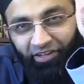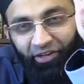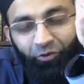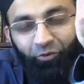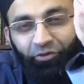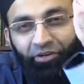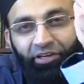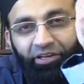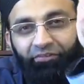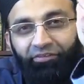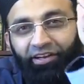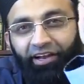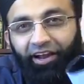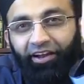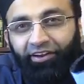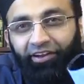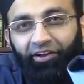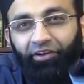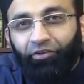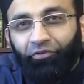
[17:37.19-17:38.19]
They couldn't even
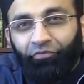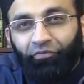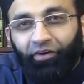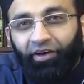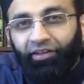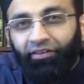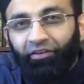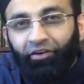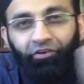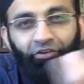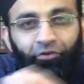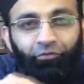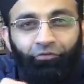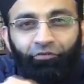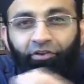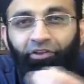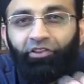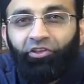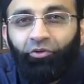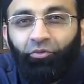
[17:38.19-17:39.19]
identify. There are
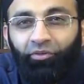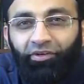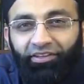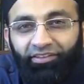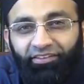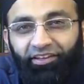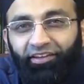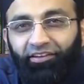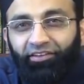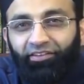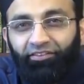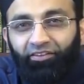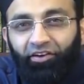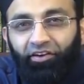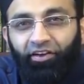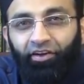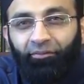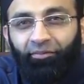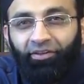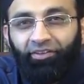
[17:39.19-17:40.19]
different theories scientists
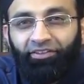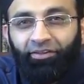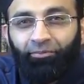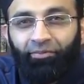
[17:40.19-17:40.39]
are coming.